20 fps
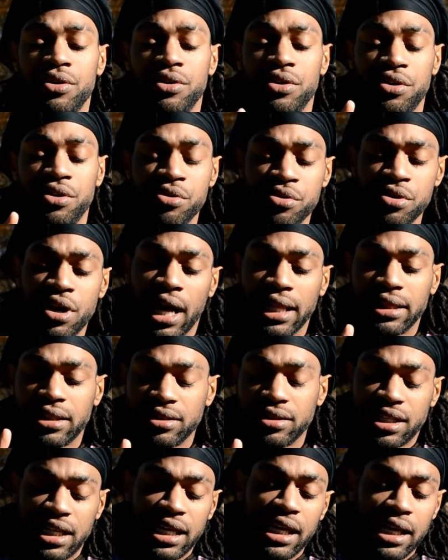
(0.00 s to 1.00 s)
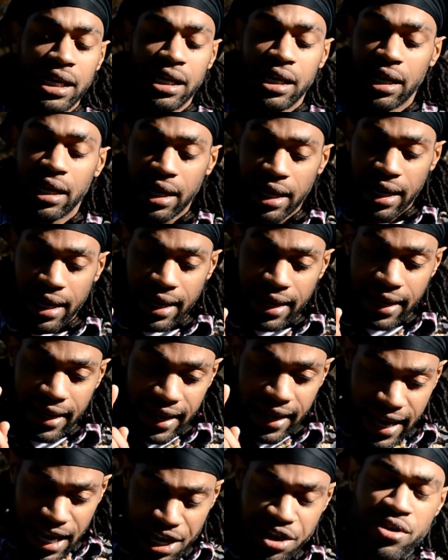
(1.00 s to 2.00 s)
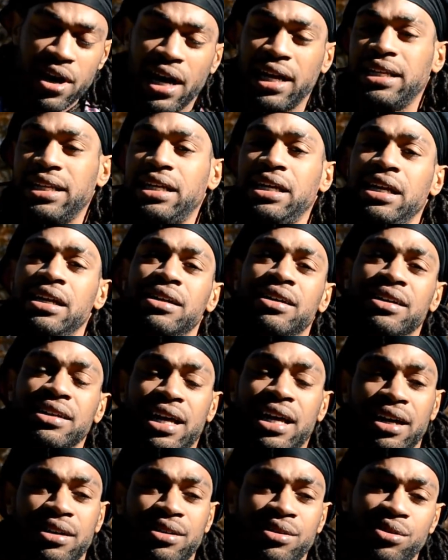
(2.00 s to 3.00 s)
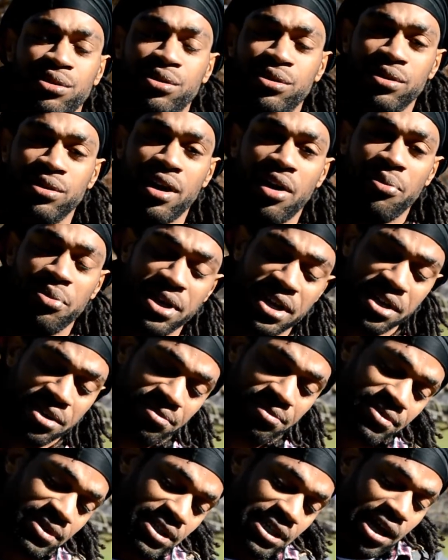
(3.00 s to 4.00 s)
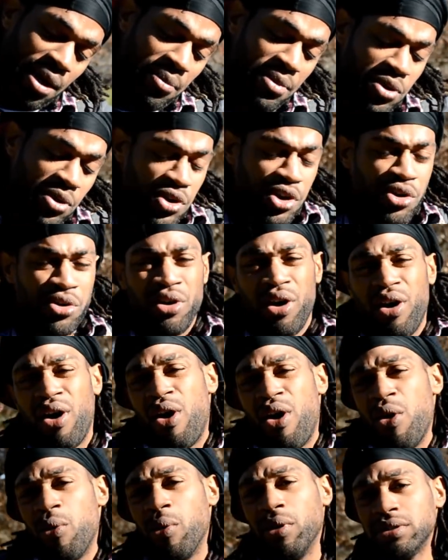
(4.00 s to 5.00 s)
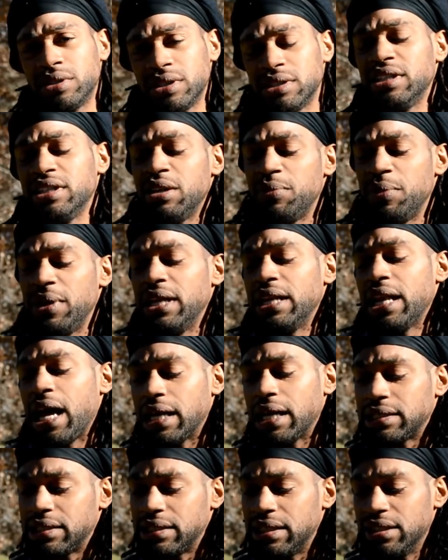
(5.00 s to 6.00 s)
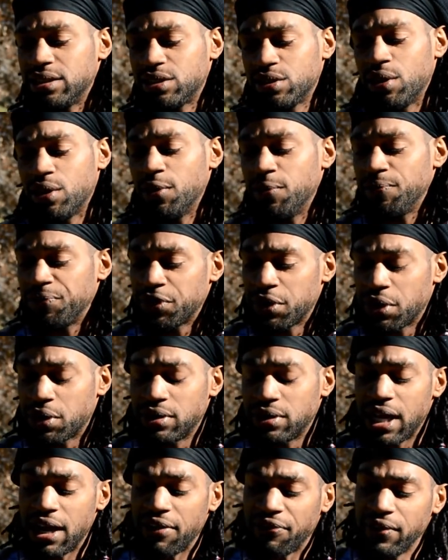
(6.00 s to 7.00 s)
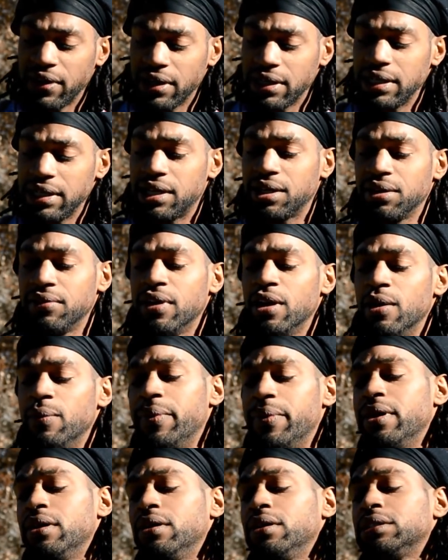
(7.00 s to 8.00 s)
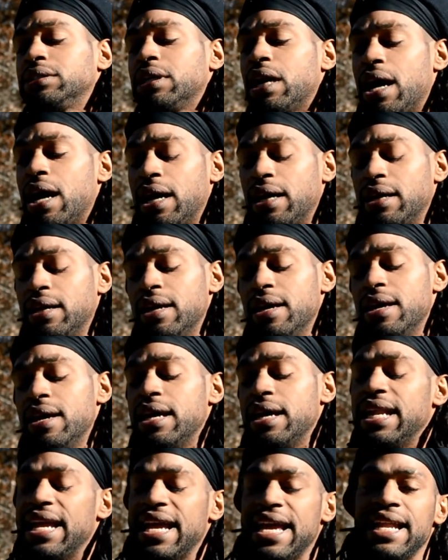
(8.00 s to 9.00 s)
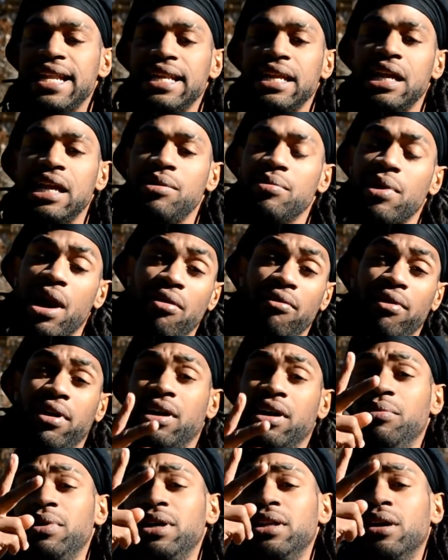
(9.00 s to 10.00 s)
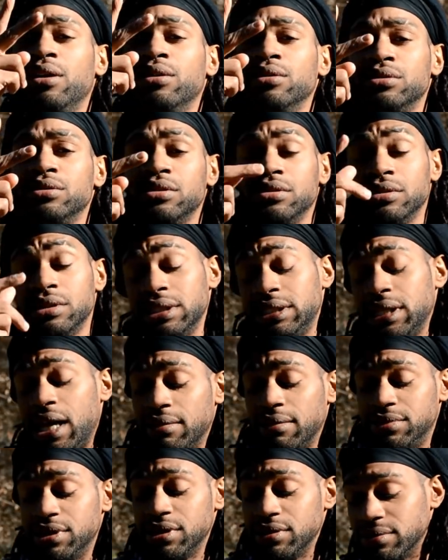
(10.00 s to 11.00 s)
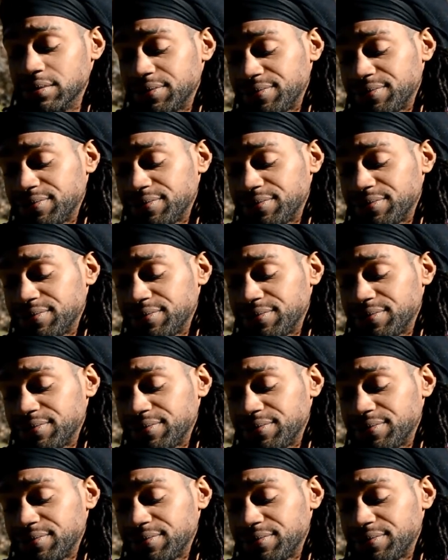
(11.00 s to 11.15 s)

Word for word: You got the key, and you got the key to unlock the door. I mean, I mean you're your own worst enemy in that sense. So definitely, Career Builder is hot, and Indeed. and I recommend those. Those are top two.